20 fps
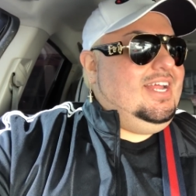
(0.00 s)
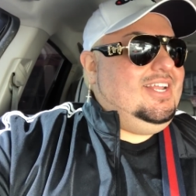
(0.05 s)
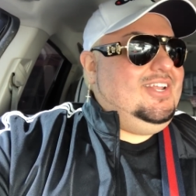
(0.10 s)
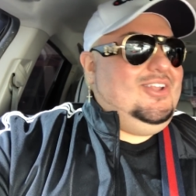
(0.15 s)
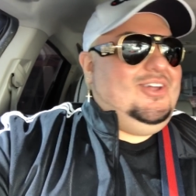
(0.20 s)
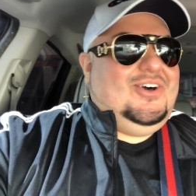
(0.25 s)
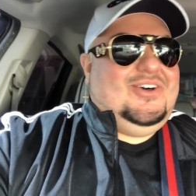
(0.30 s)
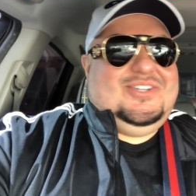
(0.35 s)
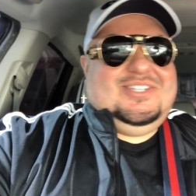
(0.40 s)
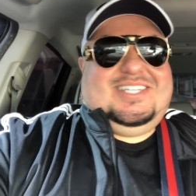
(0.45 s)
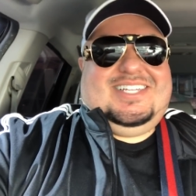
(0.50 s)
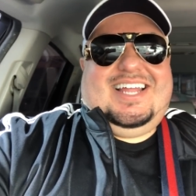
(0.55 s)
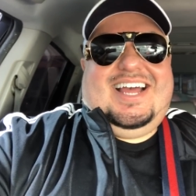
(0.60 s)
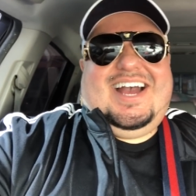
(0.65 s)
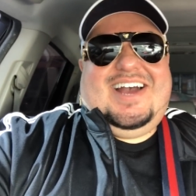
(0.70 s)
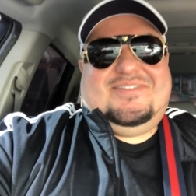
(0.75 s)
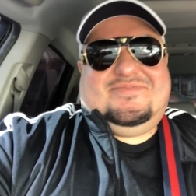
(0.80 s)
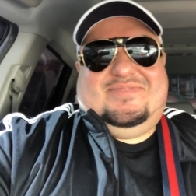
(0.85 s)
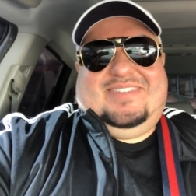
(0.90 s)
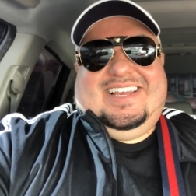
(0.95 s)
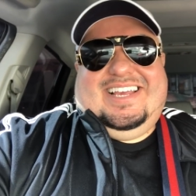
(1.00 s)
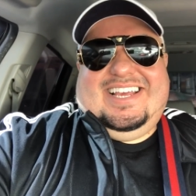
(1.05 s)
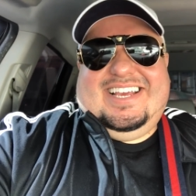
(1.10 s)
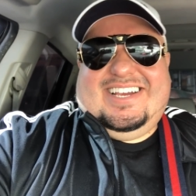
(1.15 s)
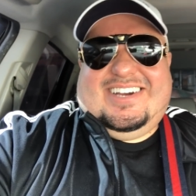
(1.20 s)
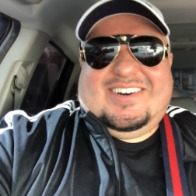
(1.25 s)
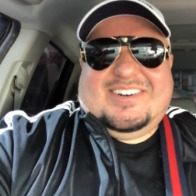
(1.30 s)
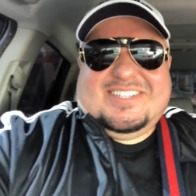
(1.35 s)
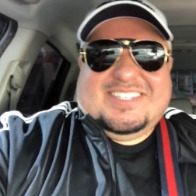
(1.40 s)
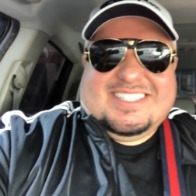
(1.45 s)
Los
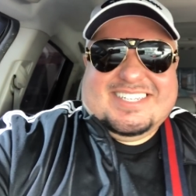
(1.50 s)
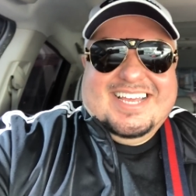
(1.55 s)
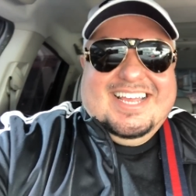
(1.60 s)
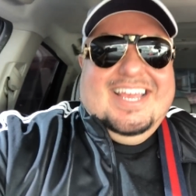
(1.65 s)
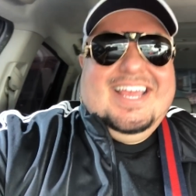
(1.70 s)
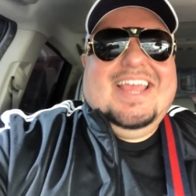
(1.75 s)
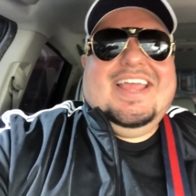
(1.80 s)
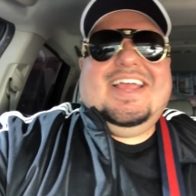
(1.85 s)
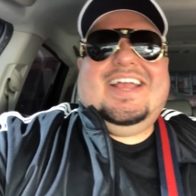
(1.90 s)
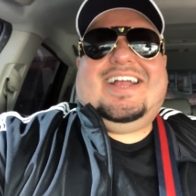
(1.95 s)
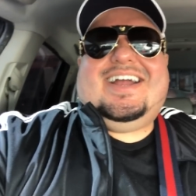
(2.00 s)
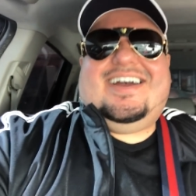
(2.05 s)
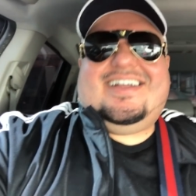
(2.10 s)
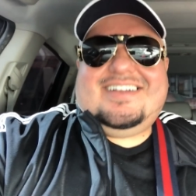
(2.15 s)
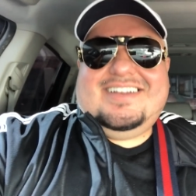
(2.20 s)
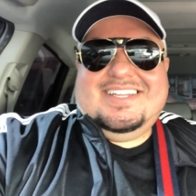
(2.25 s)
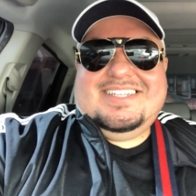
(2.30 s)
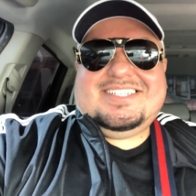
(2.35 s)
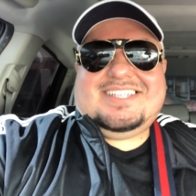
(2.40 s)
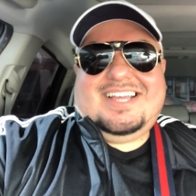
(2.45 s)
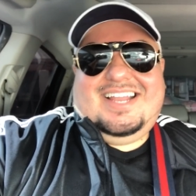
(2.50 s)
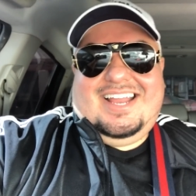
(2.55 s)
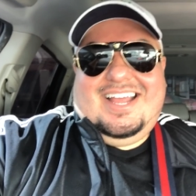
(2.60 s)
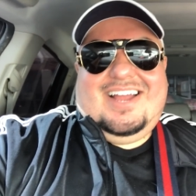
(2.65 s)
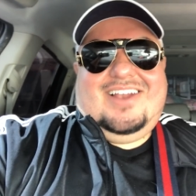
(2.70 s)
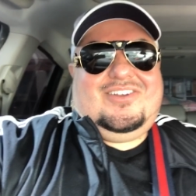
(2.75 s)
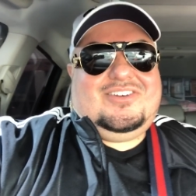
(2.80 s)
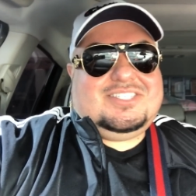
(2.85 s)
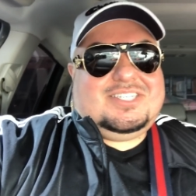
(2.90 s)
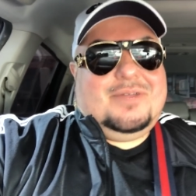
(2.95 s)
Amigos.
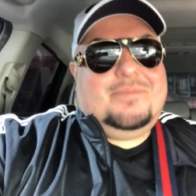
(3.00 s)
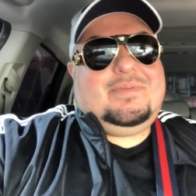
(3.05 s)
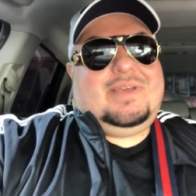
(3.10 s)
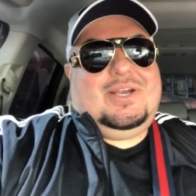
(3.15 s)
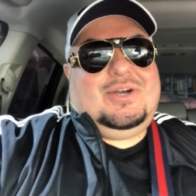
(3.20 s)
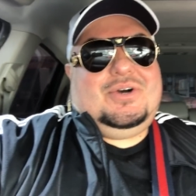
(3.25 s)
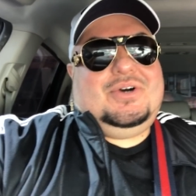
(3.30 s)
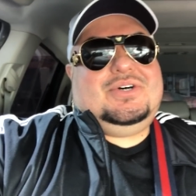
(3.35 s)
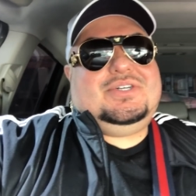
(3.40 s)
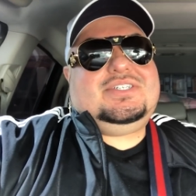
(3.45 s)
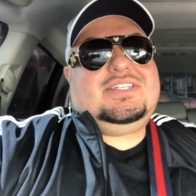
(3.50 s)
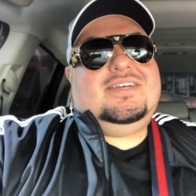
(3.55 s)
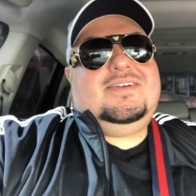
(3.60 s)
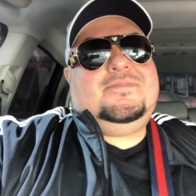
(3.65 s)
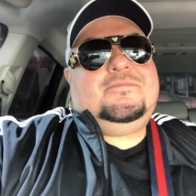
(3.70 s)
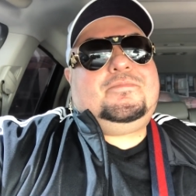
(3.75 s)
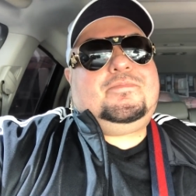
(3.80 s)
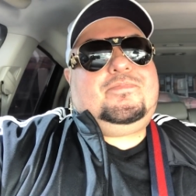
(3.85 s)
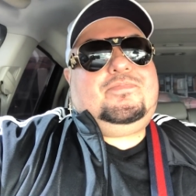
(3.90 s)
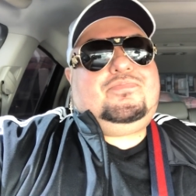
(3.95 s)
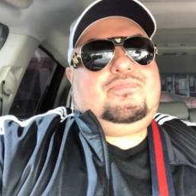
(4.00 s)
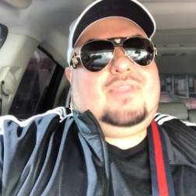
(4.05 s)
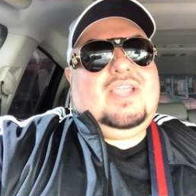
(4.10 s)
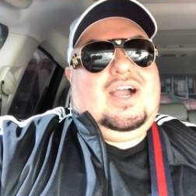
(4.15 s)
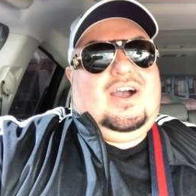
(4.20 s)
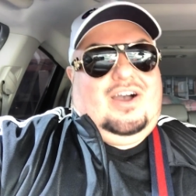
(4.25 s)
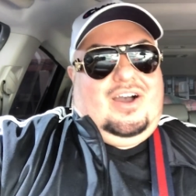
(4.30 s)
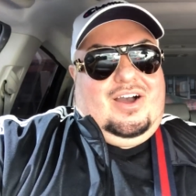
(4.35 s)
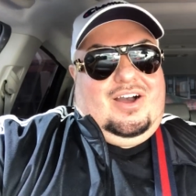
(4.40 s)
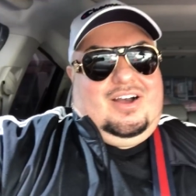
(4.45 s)
Carniceria Los Amigos
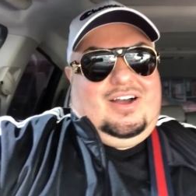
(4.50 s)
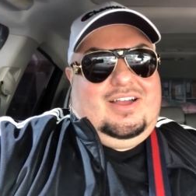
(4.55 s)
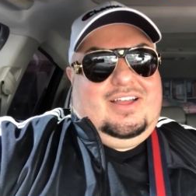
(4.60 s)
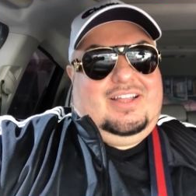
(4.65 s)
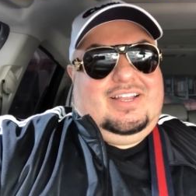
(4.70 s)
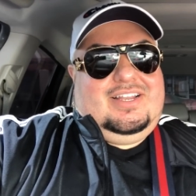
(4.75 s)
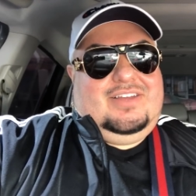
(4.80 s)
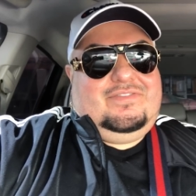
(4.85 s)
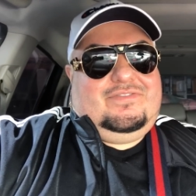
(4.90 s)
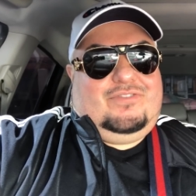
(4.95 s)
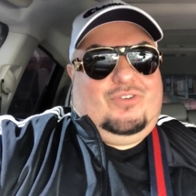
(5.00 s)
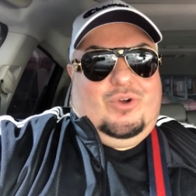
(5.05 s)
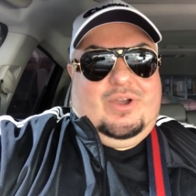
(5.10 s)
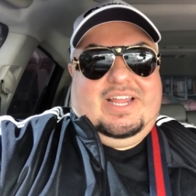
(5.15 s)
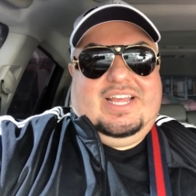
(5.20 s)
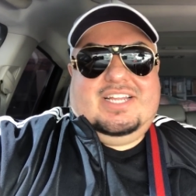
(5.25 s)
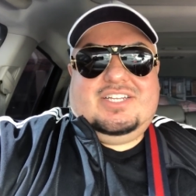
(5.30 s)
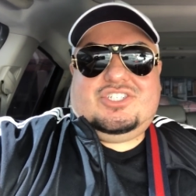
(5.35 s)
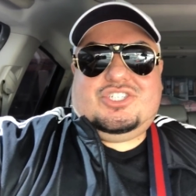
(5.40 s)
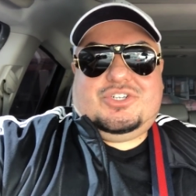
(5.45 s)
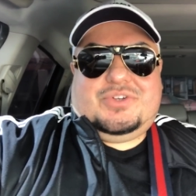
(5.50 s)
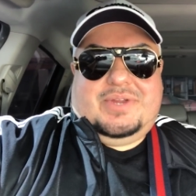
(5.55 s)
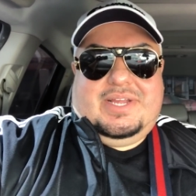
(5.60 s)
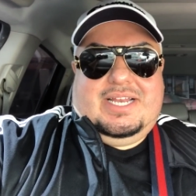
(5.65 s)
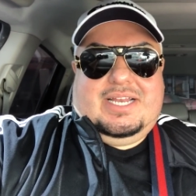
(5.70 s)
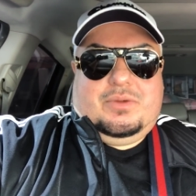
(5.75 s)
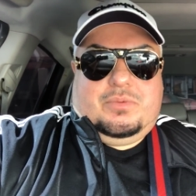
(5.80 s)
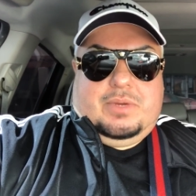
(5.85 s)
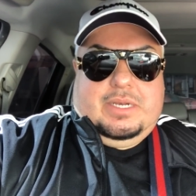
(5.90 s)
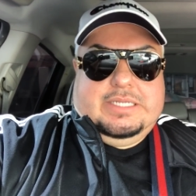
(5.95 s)
on 40th
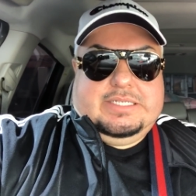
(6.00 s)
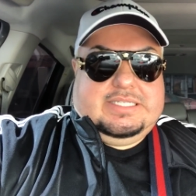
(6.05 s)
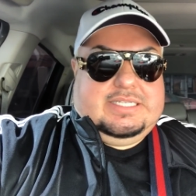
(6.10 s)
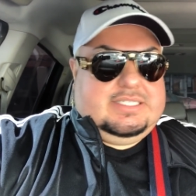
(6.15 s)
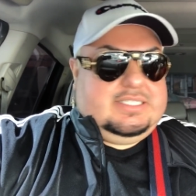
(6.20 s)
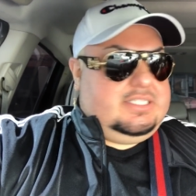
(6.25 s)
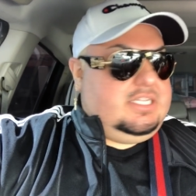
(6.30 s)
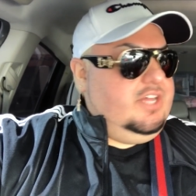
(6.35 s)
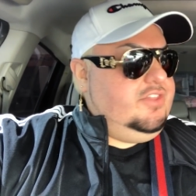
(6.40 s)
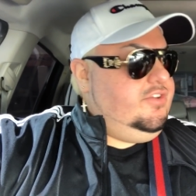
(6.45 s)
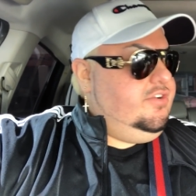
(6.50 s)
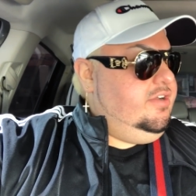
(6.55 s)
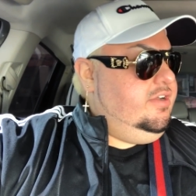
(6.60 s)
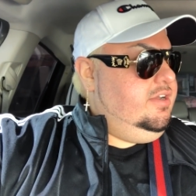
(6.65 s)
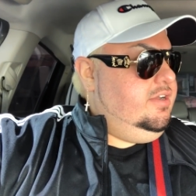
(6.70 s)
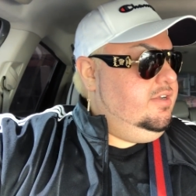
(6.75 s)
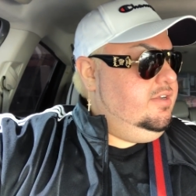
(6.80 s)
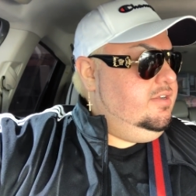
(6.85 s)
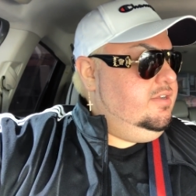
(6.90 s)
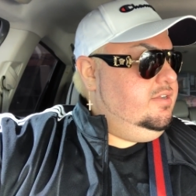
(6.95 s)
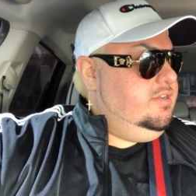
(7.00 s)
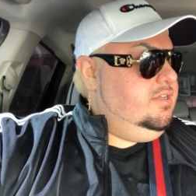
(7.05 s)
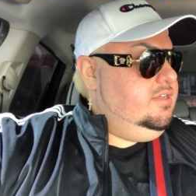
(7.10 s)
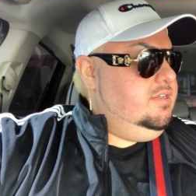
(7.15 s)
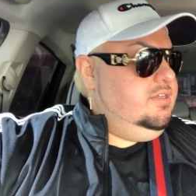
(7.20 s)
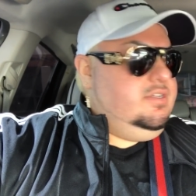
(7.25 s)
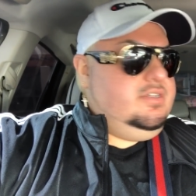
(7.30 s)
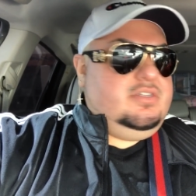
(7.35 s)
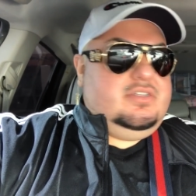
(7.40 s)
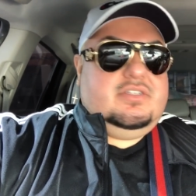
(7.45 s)
Street and what is this, Southern?
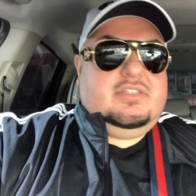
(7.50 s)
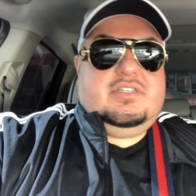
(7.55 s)
Mm-hmm.